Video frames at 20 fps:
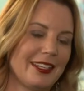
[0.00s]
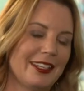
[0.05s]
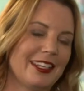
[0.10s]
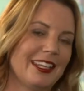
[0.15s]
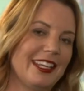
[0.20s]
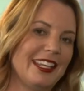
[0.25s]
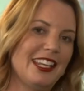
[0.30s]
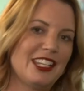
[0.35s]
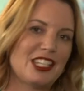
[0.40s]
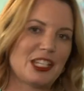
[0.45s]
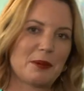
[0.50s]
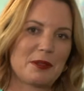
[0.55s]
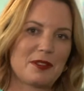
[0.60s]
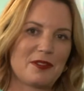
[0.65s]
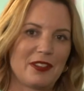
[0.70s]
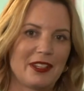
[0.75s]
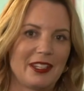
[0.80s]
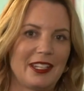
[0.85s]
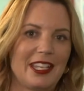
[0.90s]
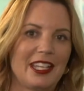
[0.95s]
Any tips
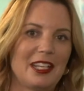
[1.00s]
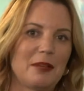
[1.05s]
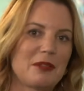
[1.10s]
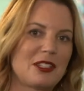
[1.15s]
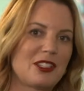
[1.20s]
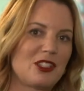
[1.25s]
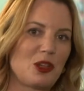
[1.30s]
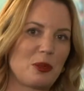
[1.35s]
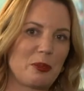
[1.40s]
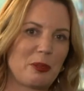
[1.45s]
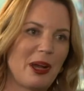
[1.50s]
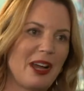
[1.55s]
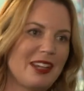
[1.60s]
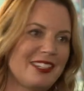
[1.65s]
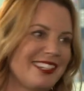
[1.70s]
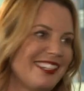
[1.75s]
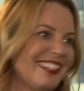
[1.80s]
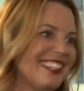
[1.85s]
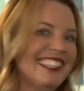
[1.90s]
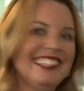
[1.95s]
for getting him to stop
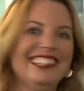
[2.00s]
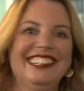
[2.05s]
biting?